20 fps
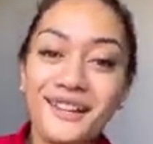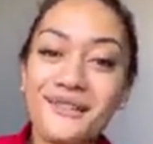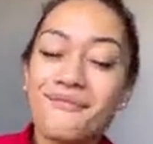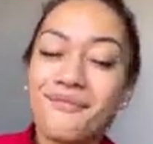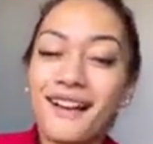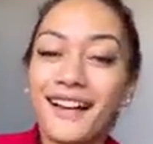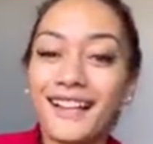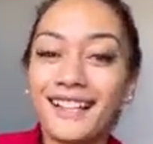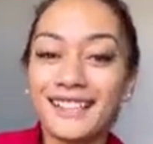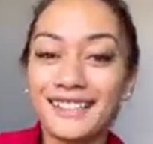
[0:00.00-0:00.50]

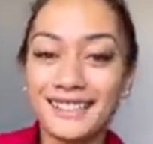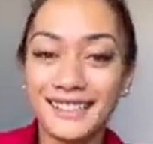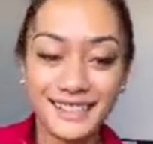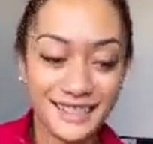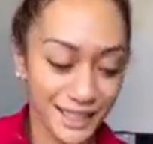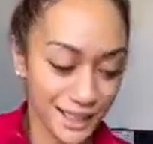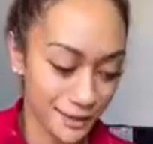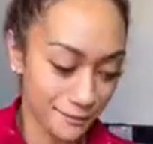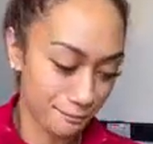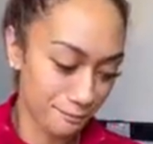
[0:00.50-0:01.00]
But
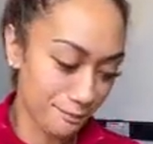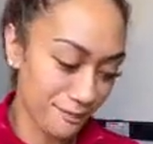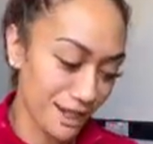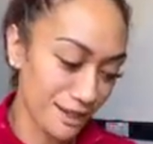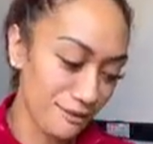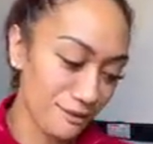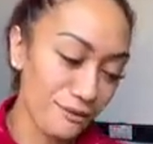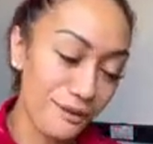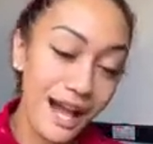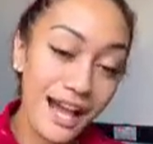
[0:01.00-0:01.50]
yeah,
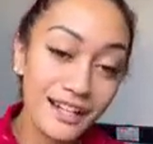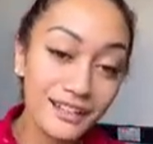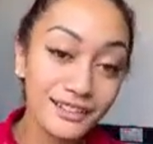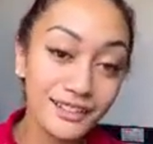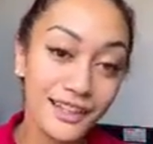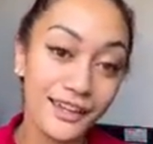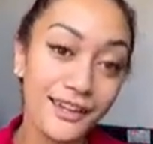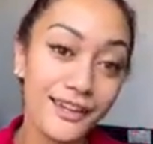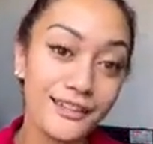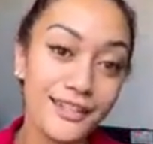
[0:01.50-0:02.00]
one
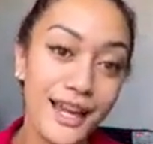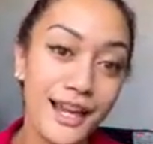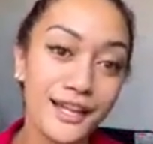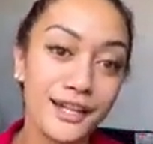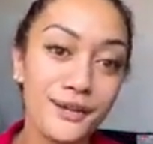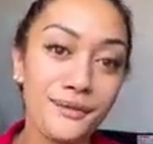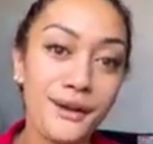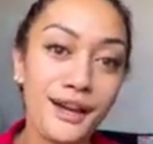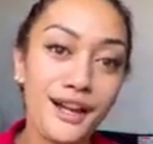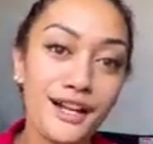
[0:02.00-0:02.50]
key
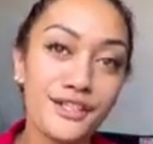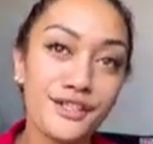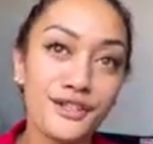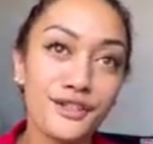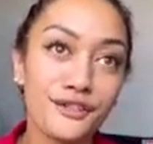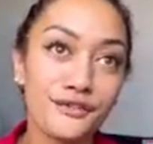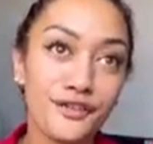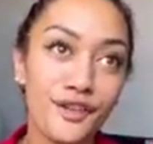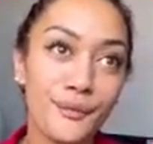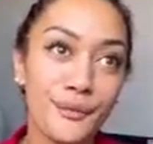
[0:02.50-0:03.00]
takeaway I
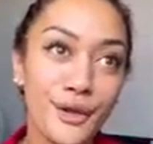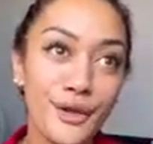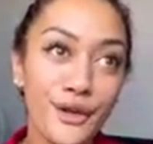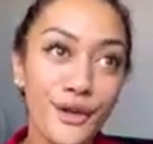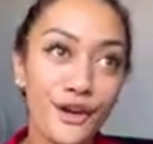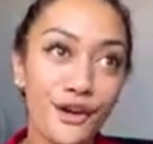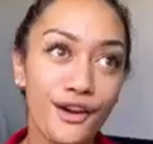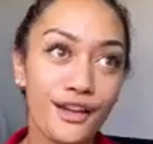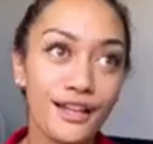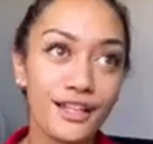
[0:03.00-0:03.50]
took from
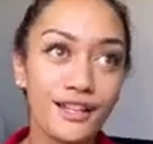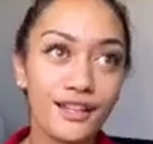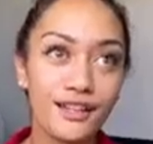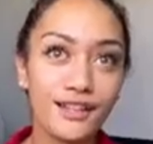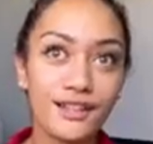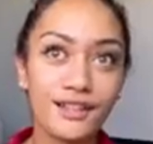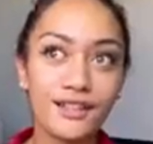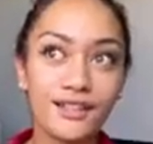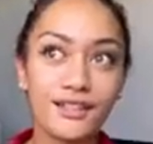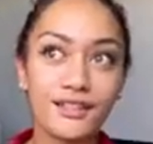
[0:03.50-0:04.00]
her
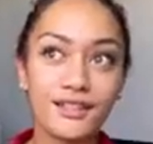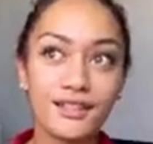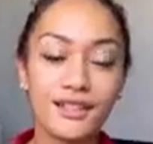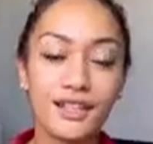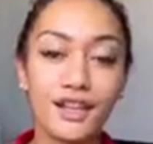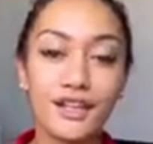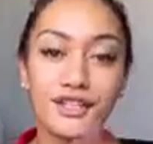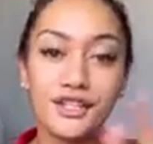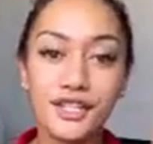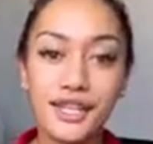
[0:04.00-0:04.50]
is
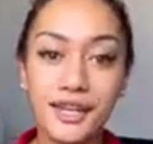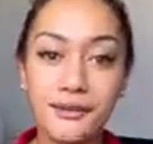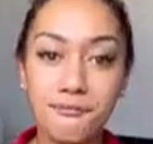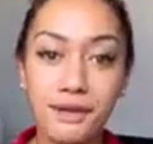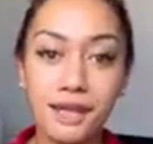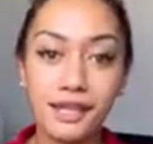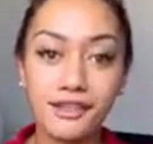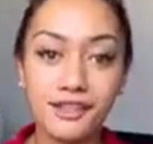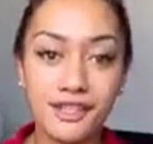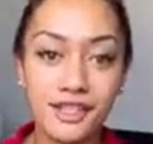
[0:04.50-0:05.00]
she
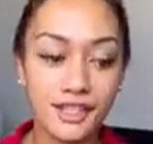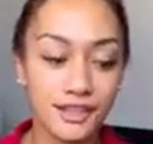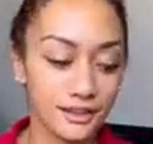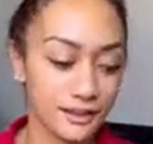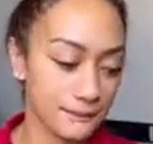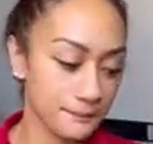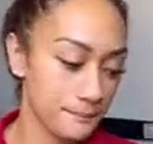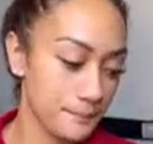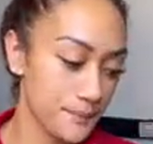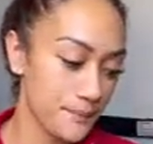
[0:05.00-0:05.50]

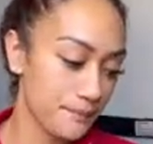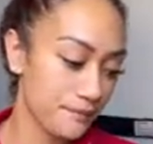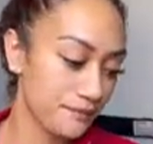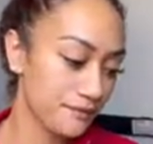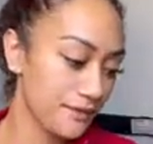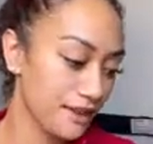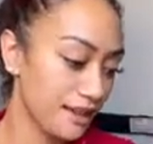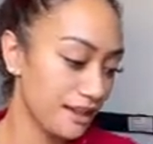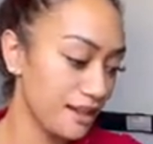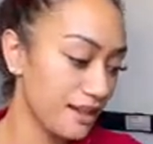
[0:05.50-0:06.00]
mentioned,
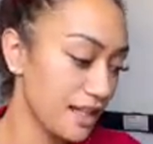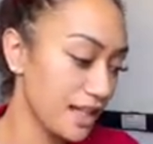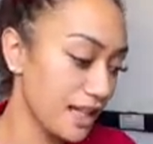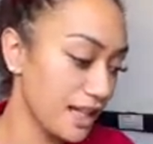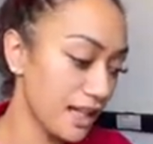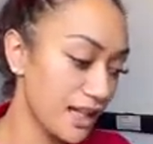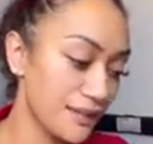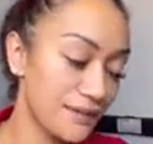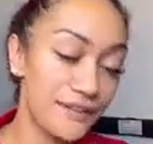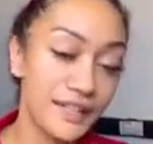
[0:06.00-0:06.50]

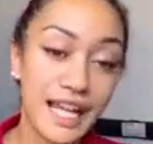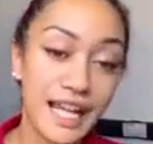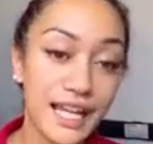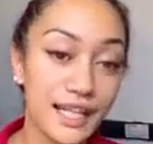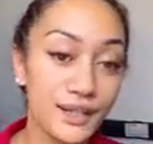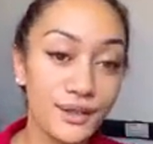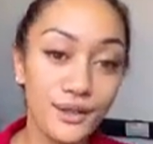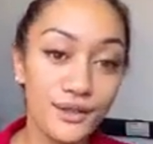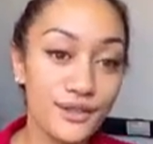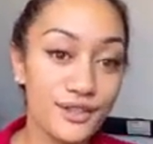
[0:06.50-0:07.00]
if it
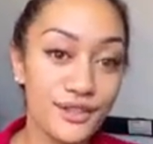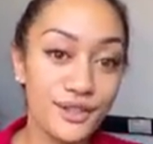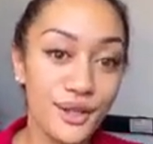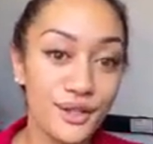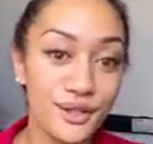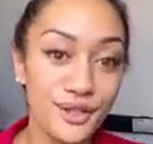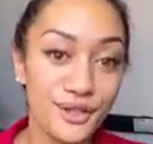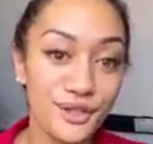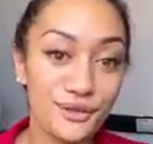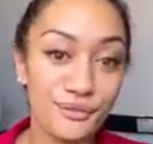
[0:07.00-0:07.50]
ain't on
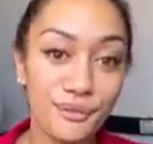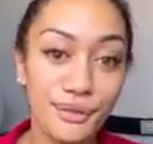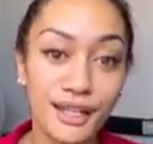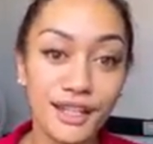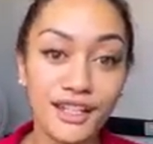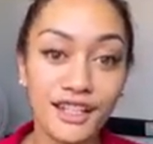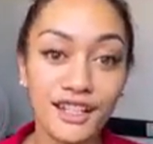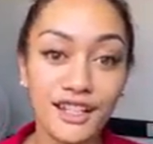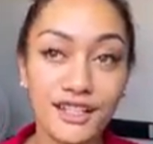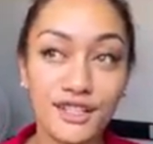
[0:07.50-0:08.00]
social
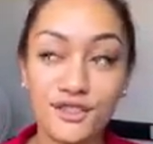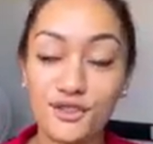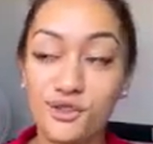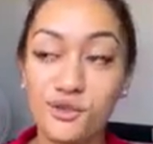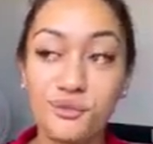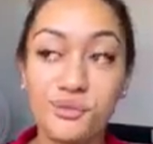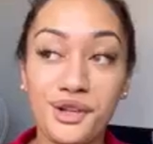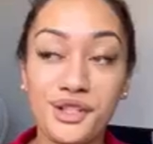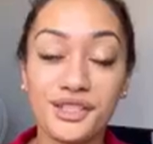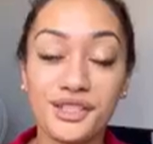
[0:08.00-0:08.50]
media, it's
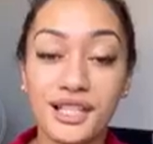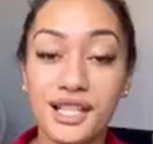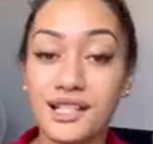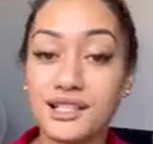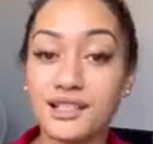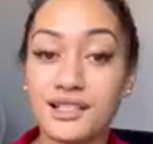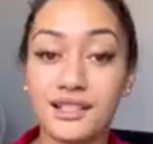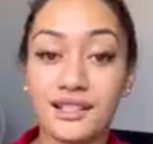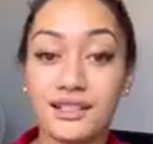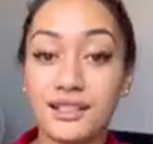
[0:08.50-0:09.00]
almost
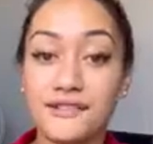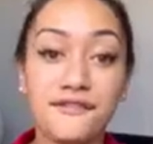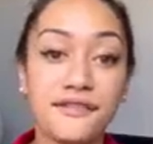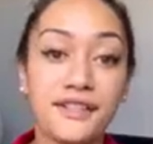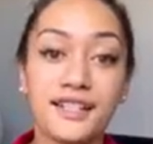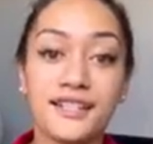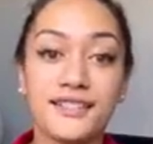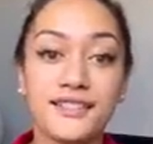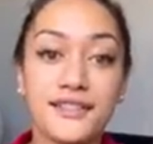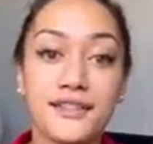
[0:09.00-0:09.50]
as it never
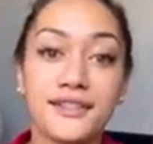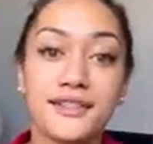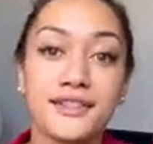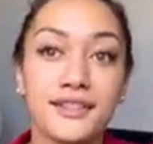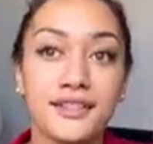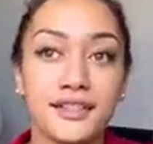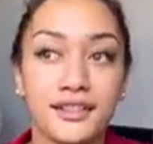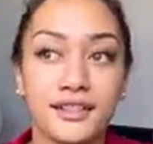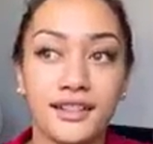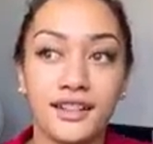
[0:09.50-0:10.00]

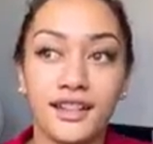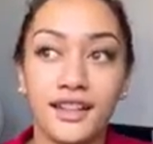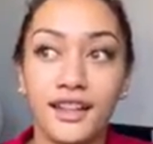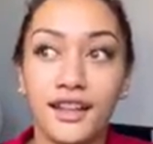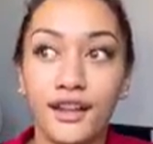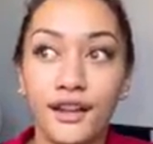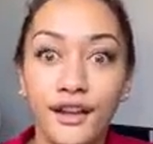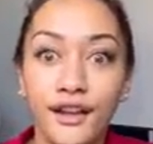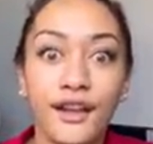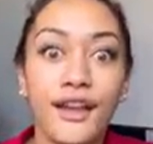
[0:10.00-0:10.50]
existed.
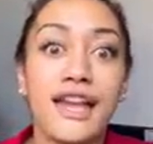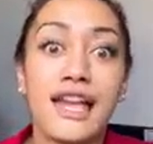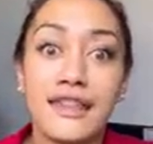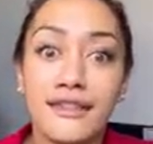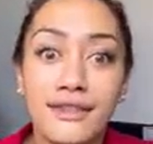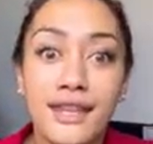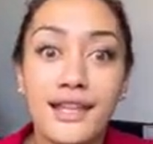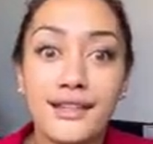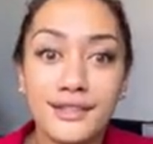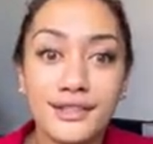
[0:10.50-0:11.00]

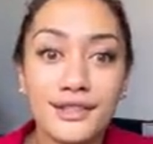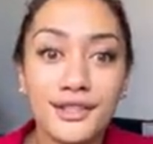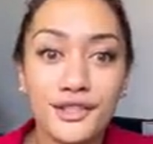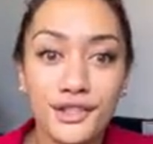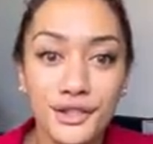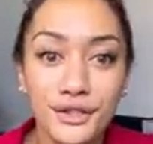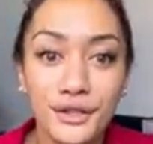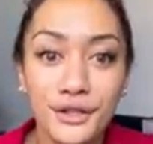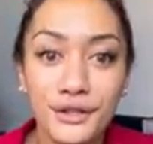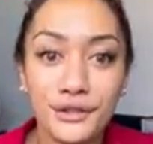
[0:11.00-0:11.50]
And that's the
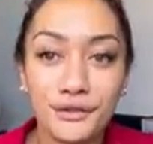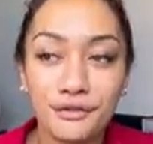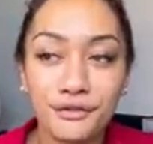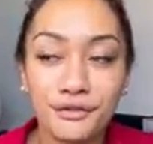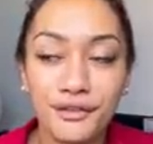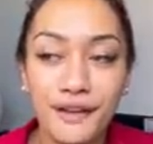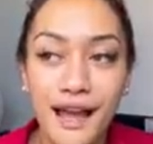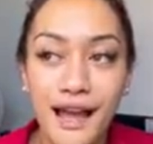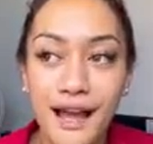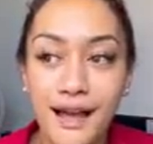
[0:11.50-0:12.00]
truth.
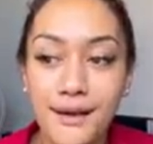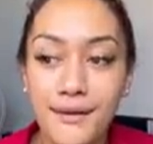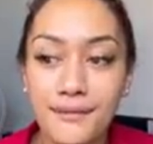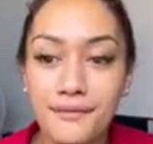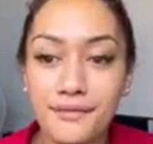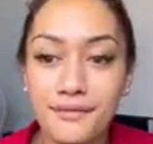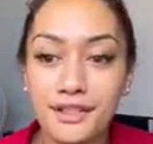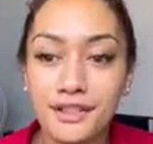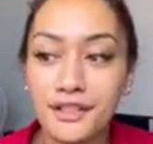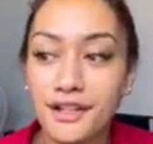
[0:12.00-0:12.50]

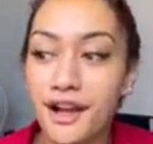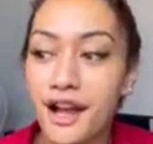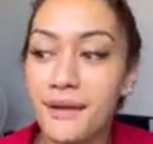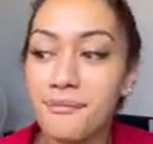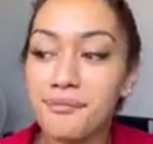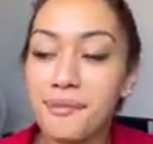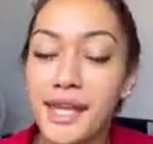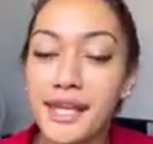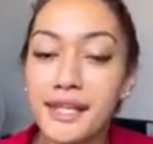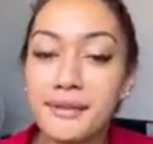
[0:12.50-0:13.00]
You know, I
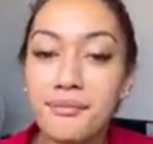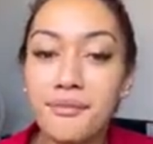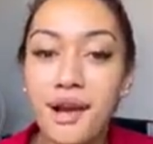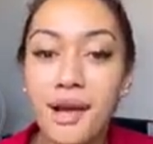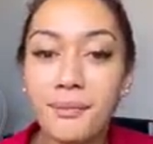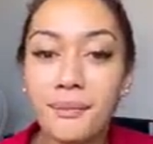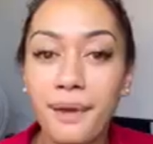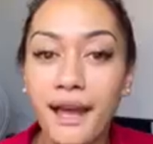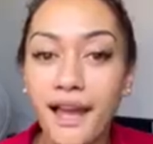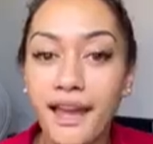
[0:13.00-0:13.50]
made
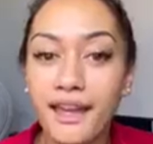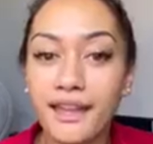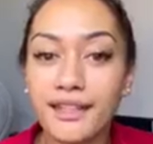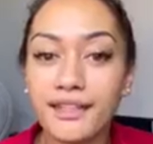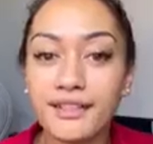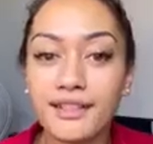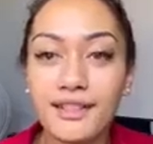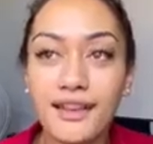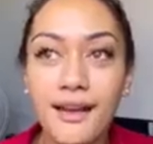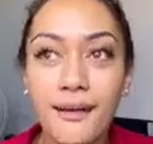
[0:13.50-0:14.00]
my
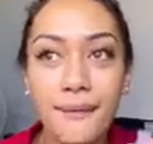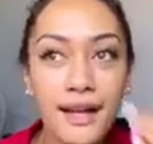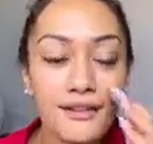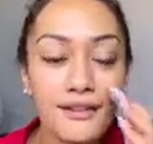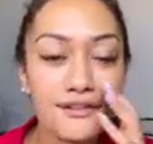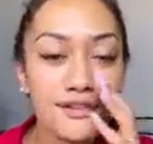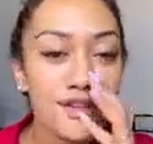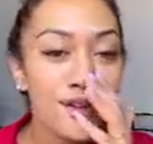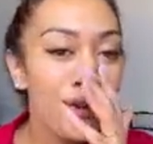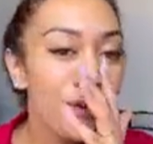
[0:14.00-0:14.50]
page
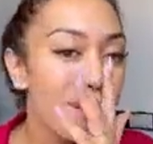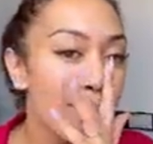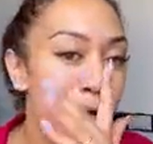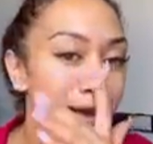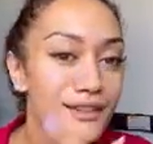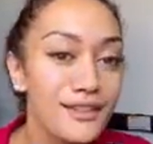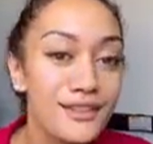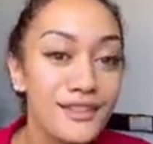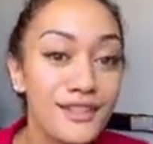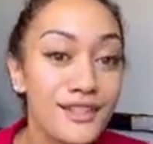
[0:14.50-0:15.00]
about 2
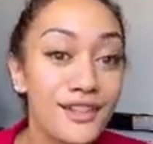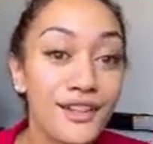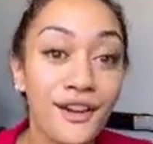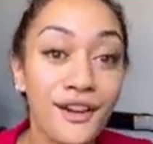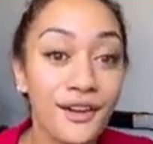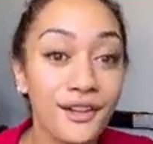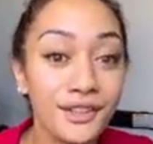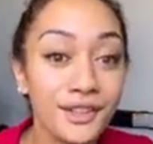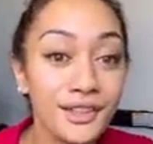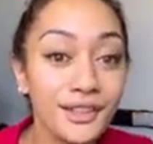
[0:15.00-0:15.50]
months
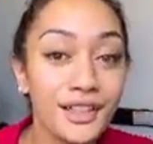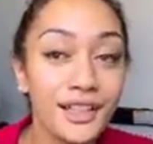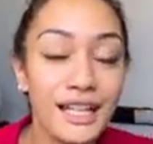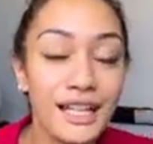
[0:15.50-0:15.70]
ago,